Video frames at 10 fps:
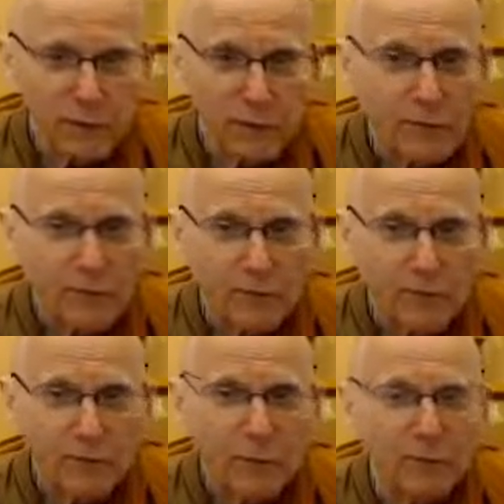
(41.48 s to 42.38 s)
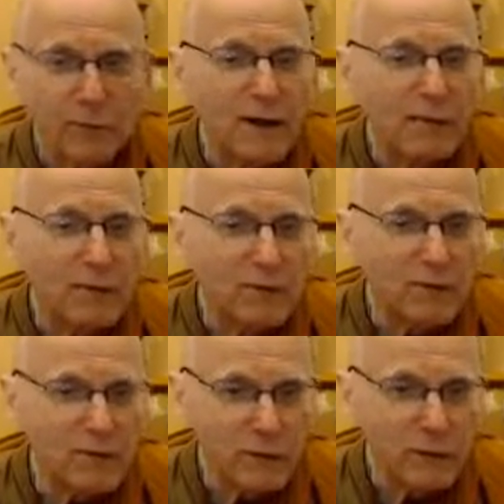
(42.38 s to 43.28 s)
We can
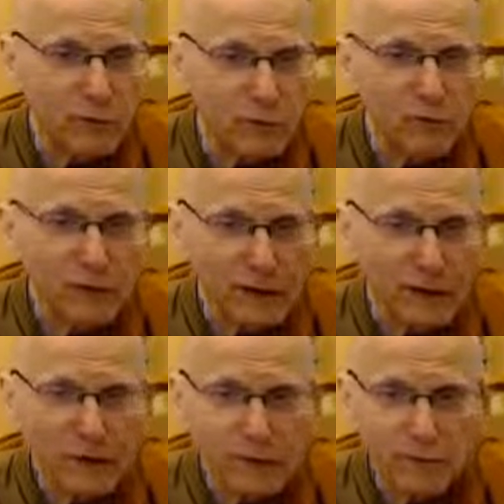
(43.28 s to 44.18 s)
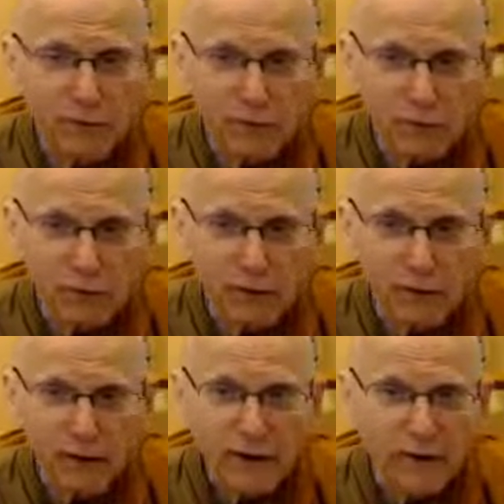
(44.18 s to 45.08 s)
be very good Kalyana Mitras
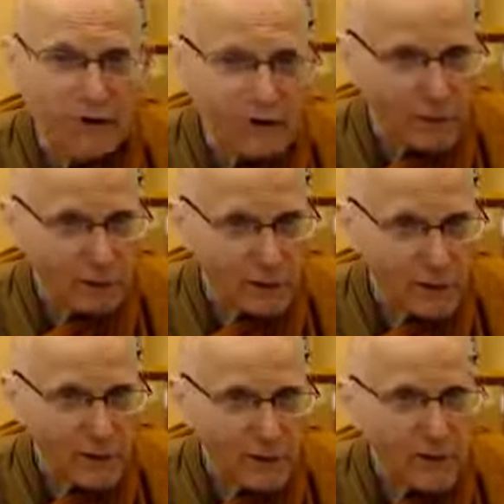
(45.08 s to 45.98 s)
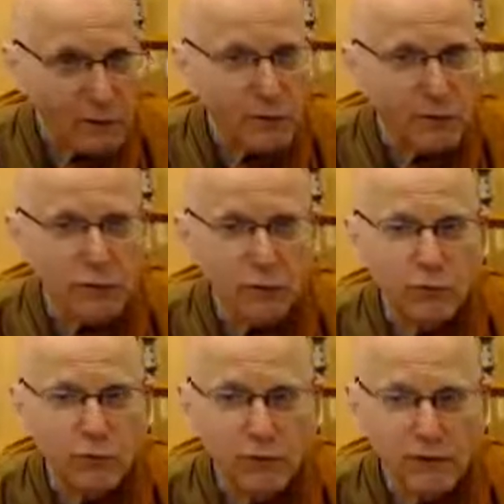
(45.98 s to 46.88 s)
for ourselves, spiritual
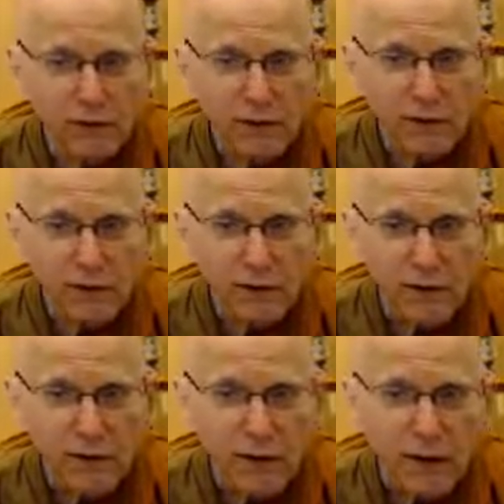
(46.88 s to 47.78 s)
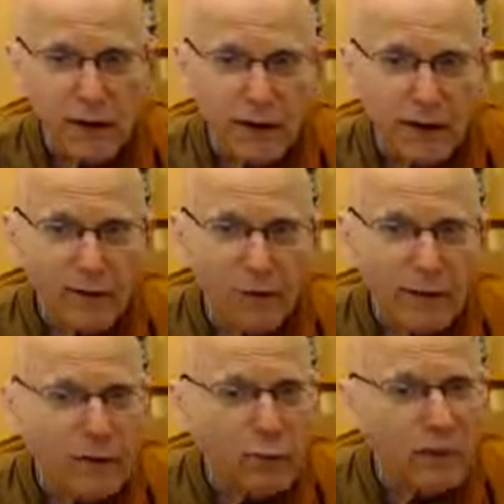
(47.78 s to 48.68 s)
friends.
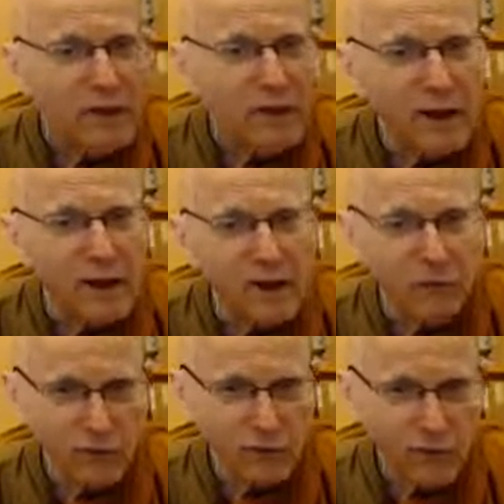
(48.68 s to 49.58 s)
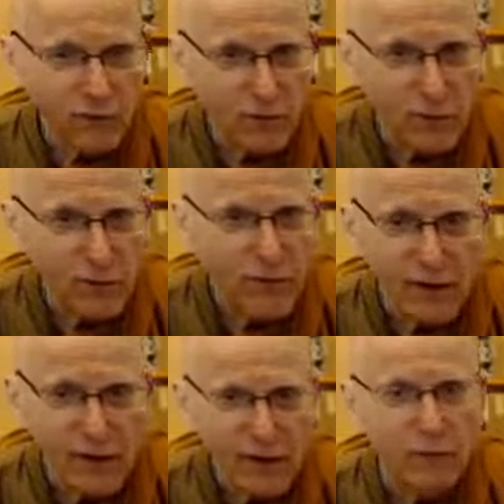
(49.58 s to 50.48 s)
And within each of us, there is
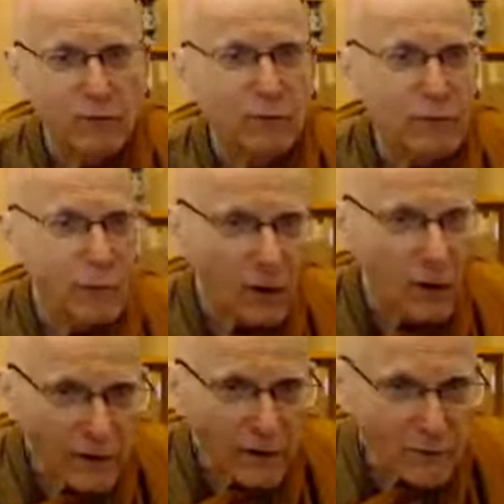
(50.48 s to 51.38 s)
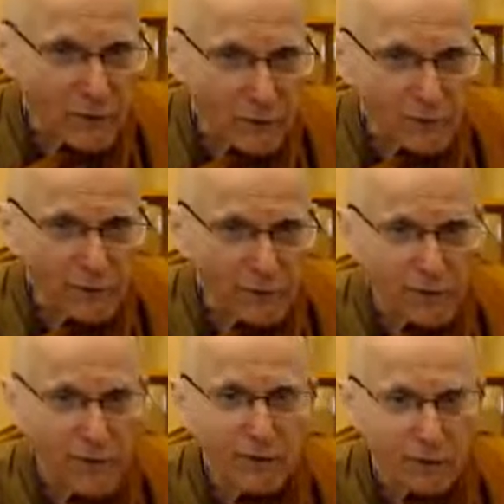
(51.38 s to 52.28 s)
that of the wise
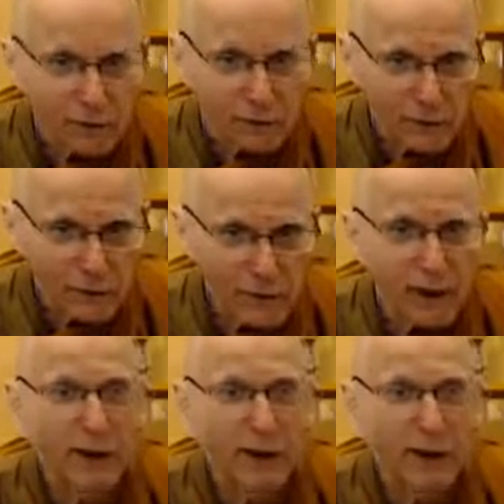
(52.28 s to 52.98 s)
person and the foolish.